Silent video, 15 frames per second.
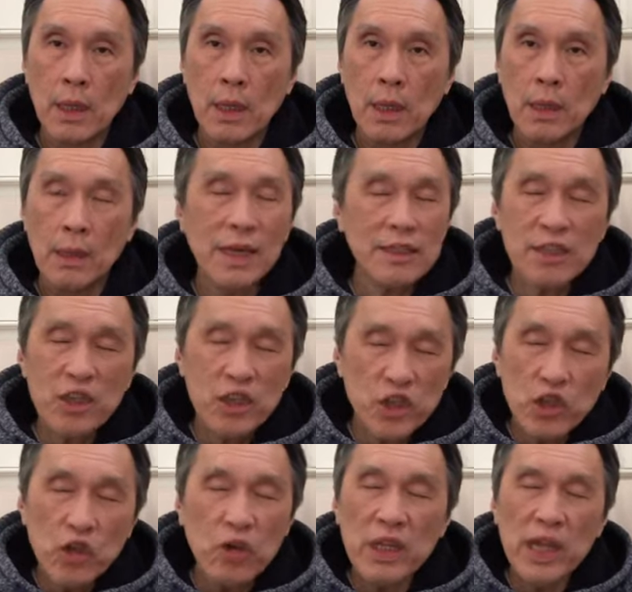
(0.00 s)
That just
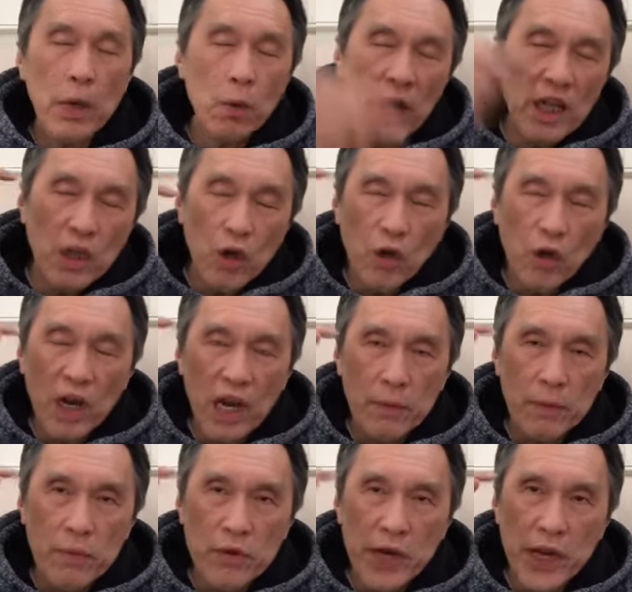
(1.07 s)
shows that one don't
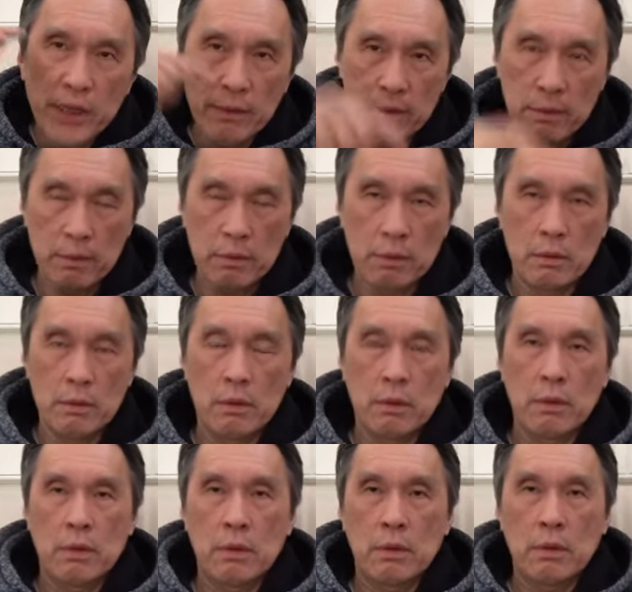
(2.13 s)
have brain.
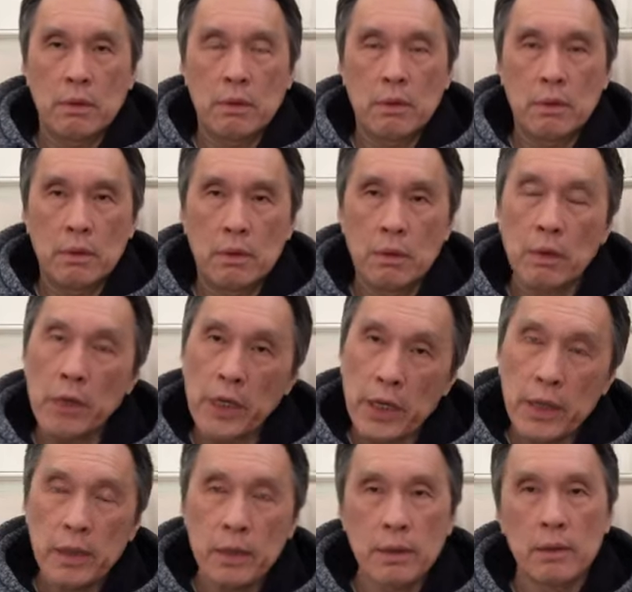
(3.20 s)

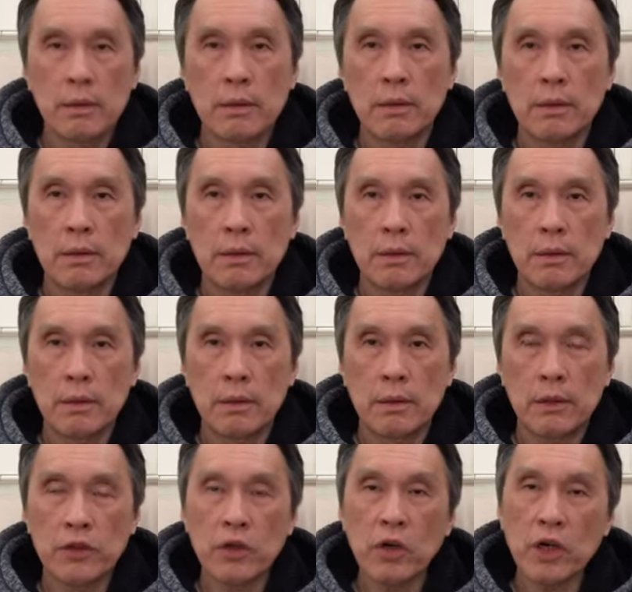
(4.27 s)
Okay?
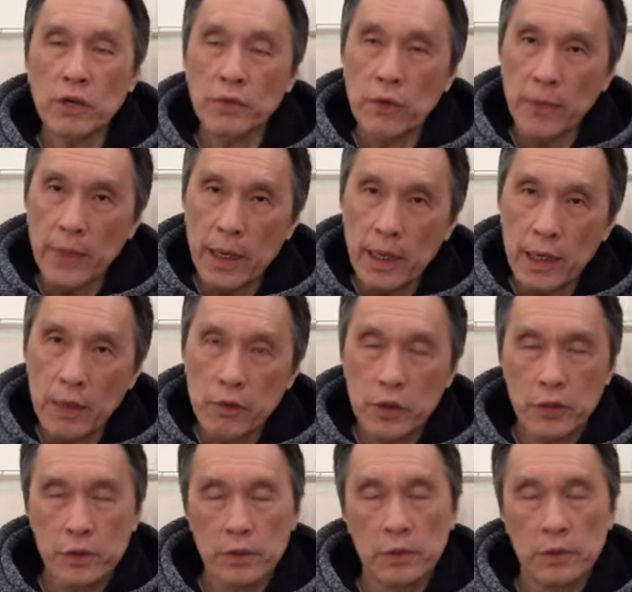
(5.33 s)
Sorry for my language.